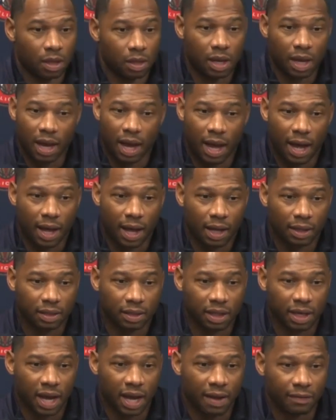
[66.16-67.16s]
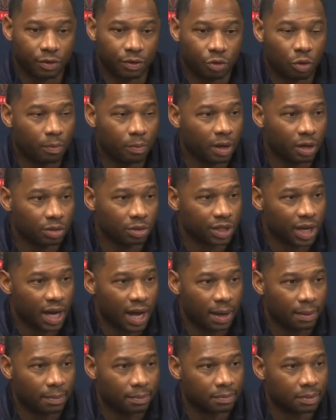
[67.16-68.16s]
Yeah, I think I have to do a better
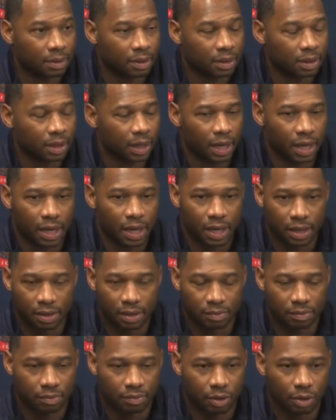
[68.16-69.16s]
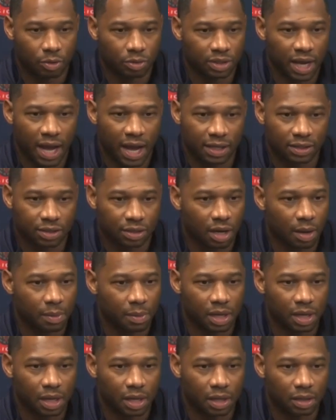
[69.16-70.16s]
job. And those guys are
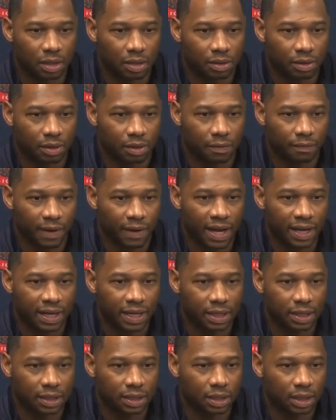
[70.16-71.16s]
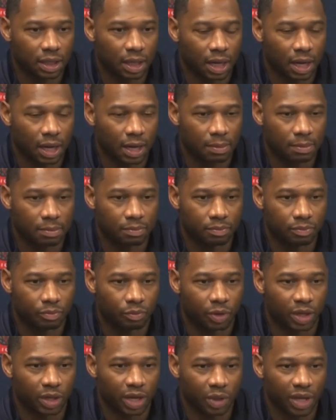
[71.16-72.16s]
coming in, they're fighting.
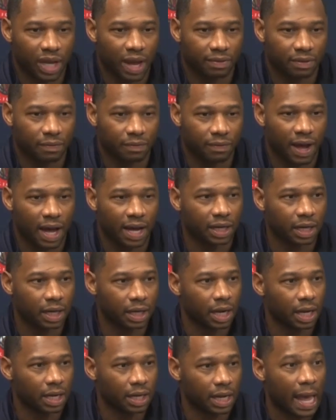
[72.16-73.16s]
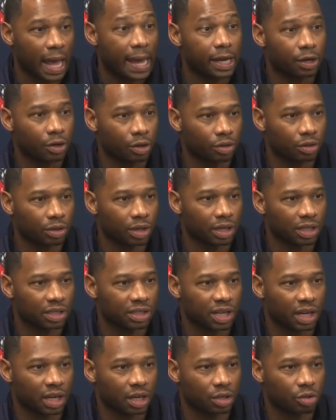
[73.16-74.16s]
We have to find an anchor in the
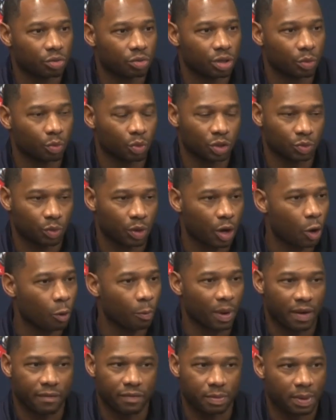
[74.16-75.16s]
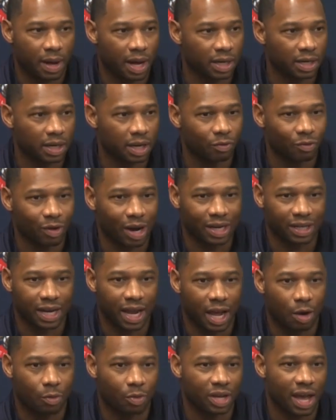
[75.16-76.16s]
second unit, which will help everybody. And right
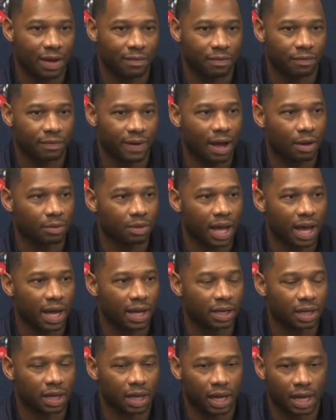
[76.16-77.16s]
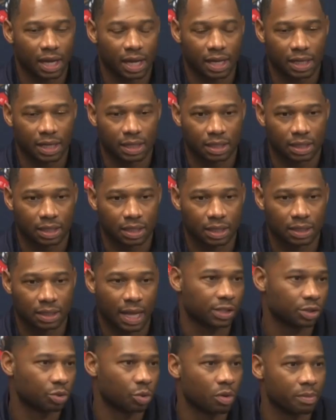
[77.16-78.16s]
now we haven't found that. And
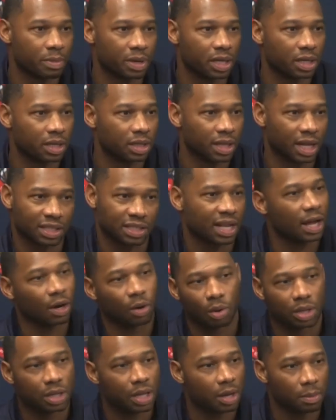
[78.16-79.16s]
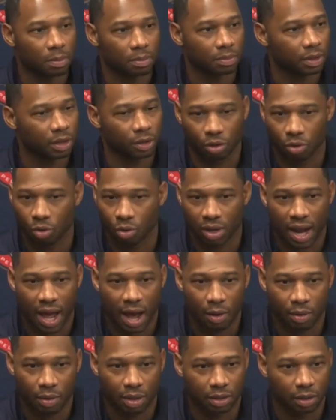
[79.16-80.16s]
that's on me. That's not on them. They're going
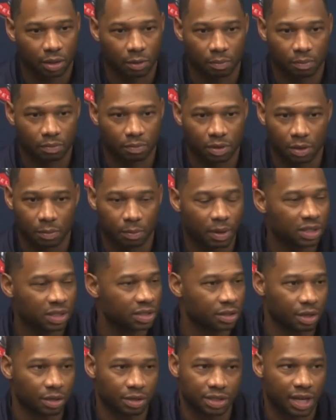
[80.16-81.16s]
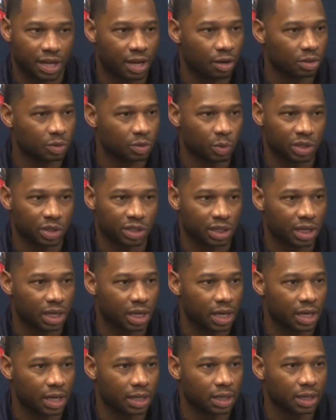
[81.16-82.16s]
out and they're busting their tails once
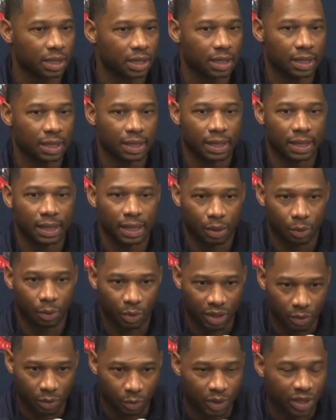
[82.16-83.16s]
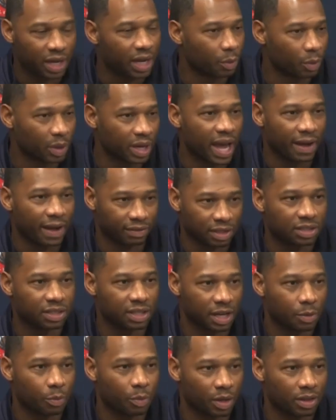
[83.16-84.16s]
again. We have to
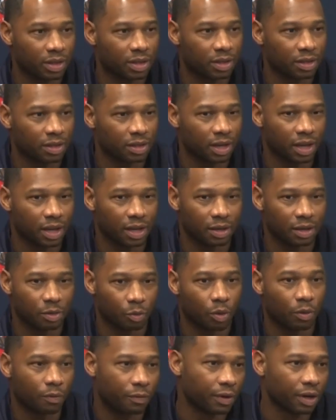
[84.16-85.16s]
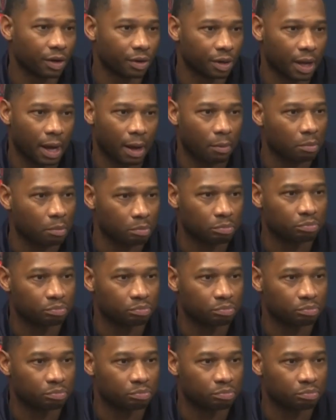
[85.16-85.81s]
stay with it and we'll figure it out.